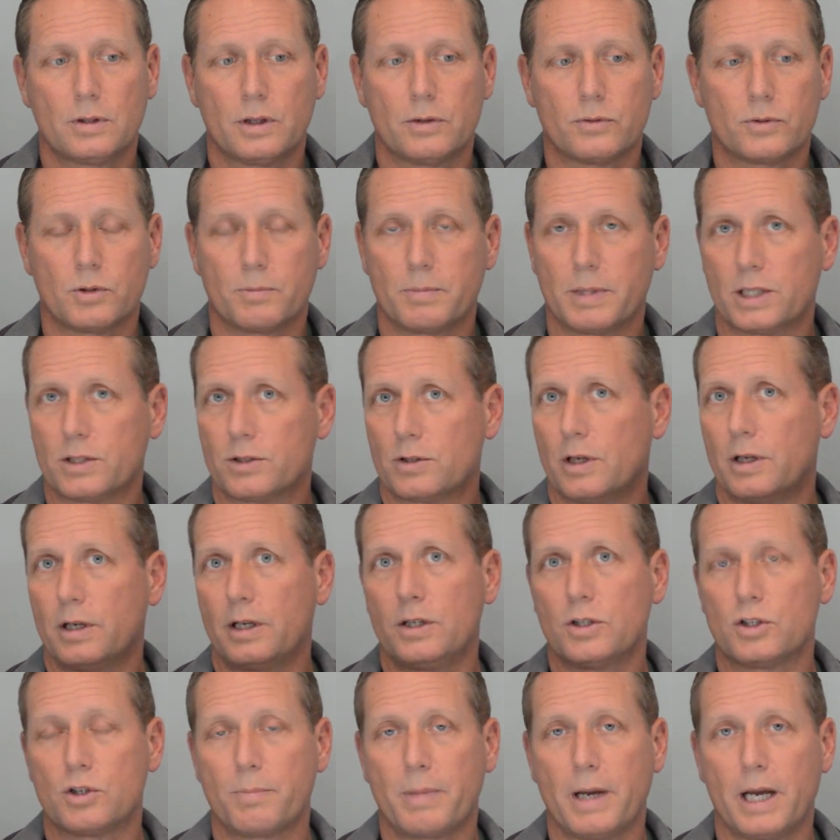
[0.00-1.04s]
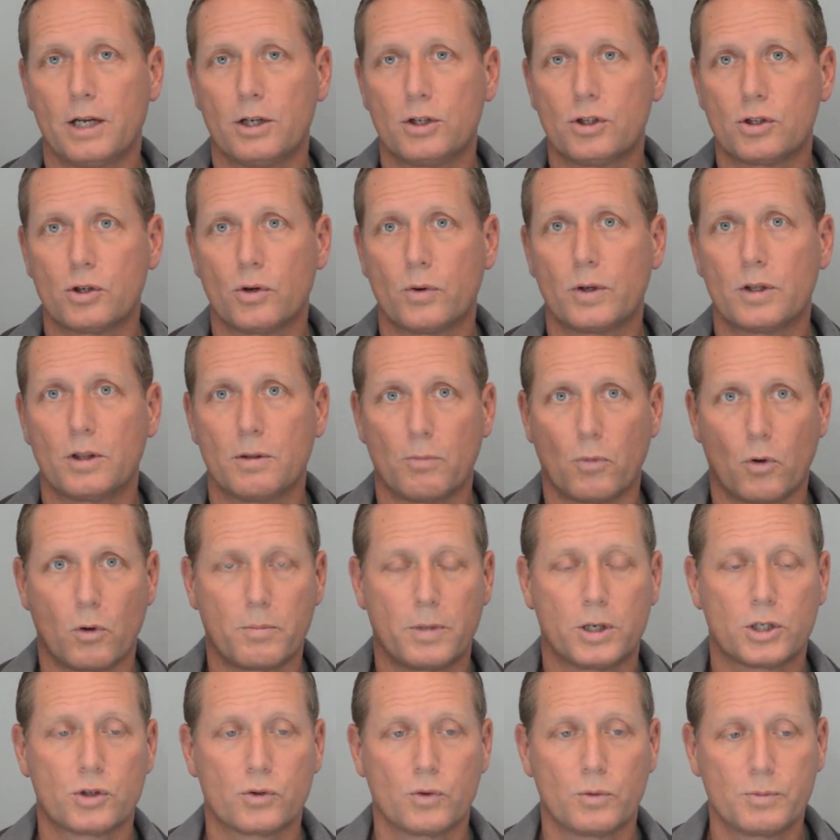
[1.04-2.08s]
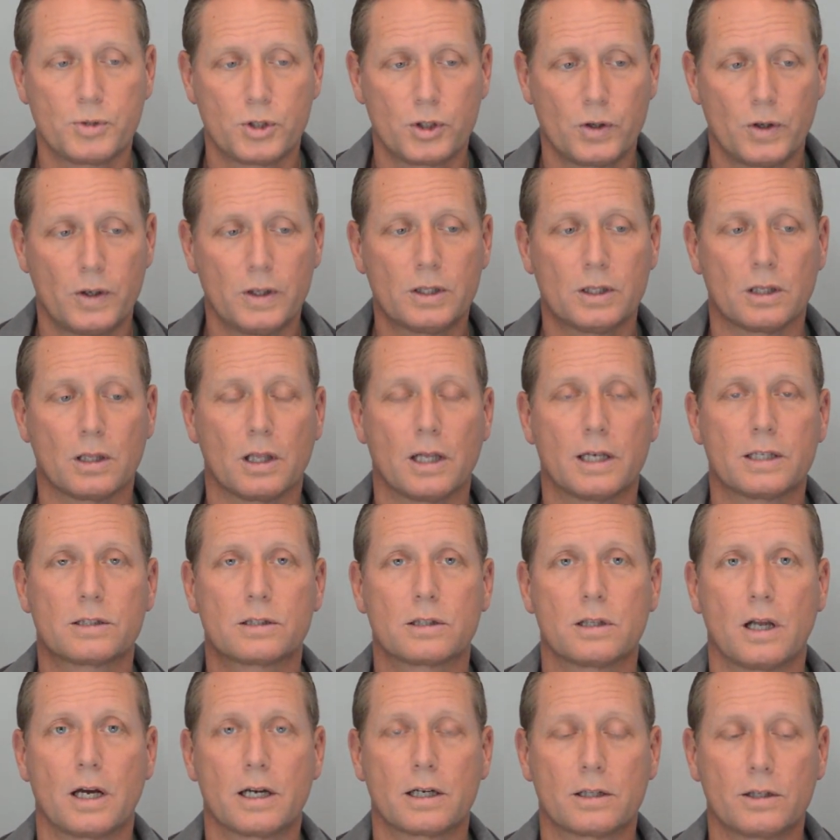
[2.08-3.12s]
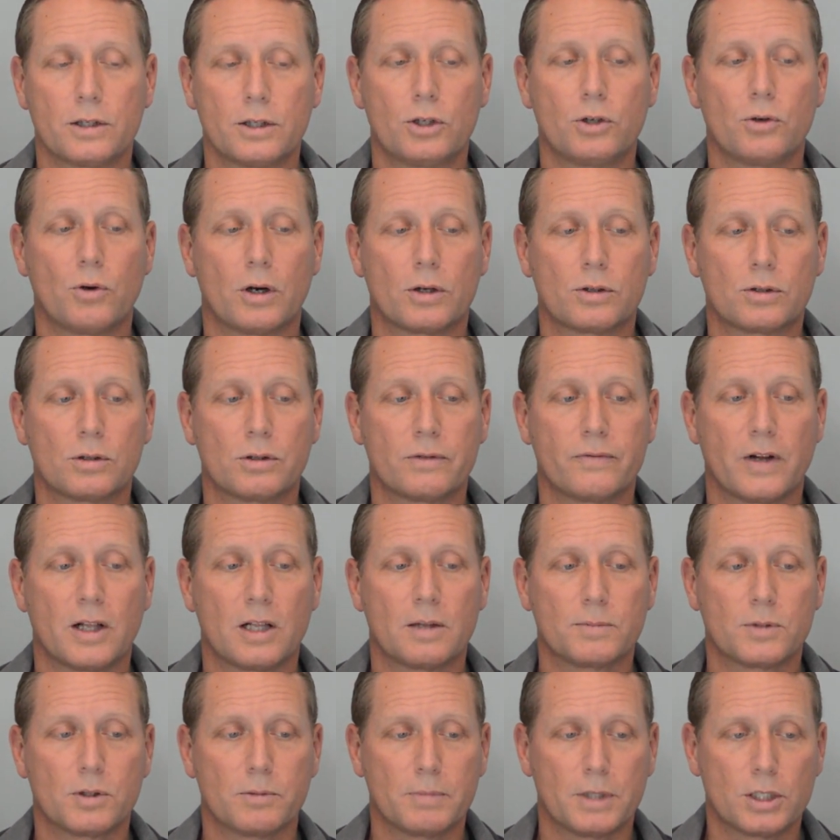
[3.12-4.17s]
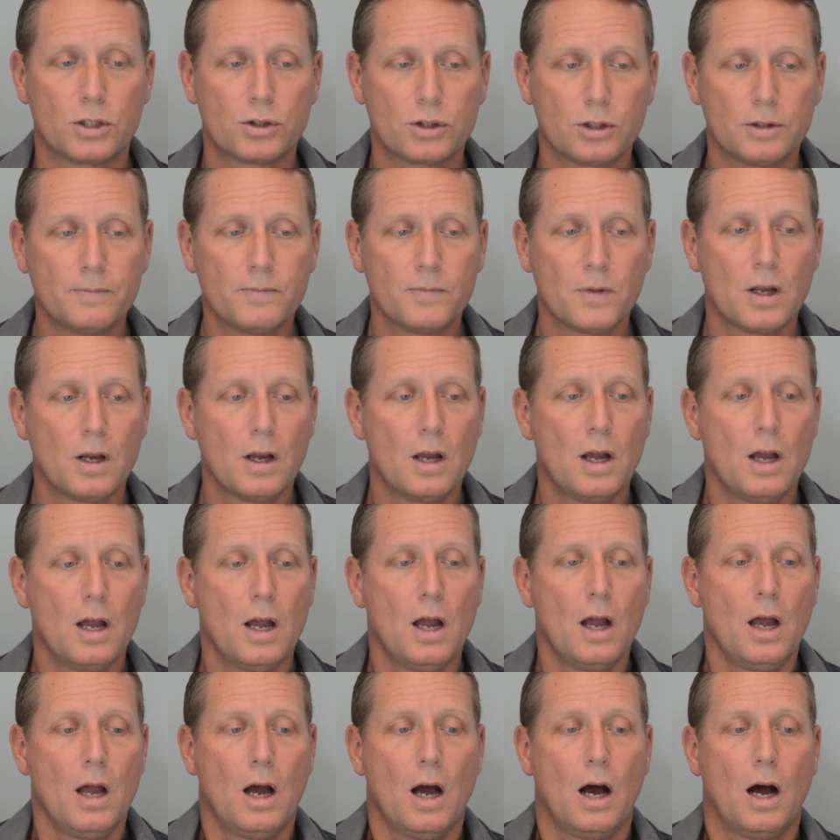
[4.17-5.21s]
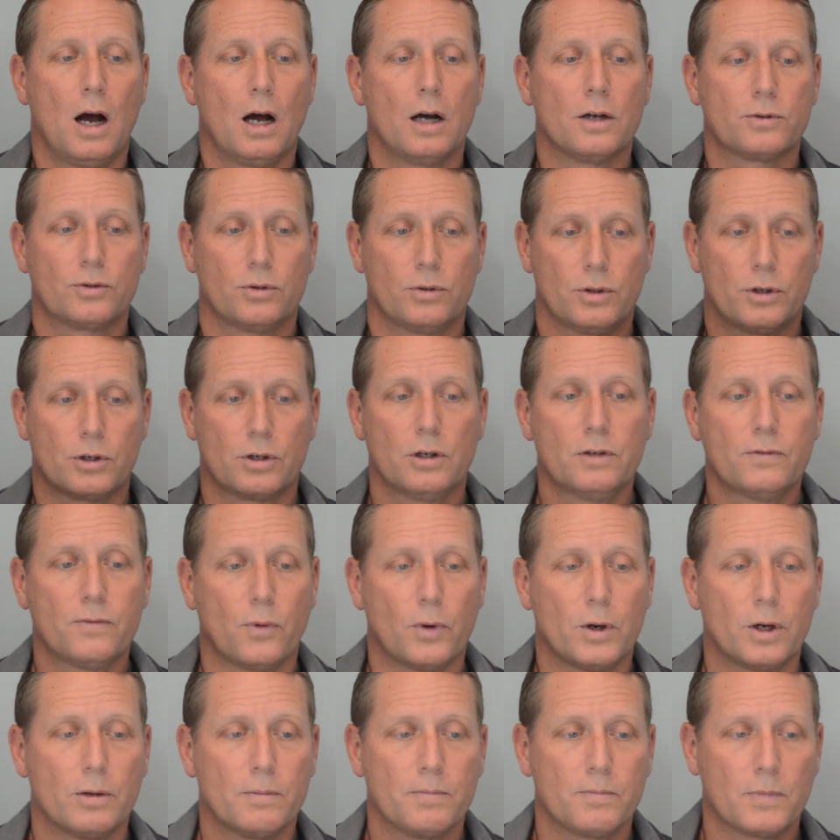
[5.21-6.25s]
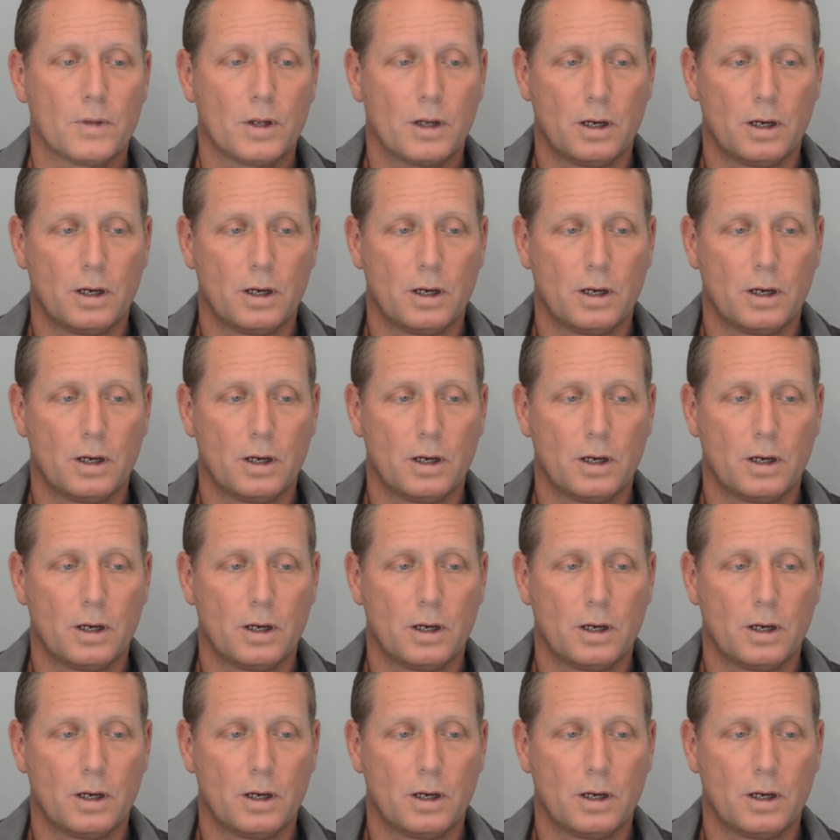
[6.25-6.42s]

There was a big study in Japan showing the more mushrooms you eat, the less likely you are to develop dementia. So they're good for you.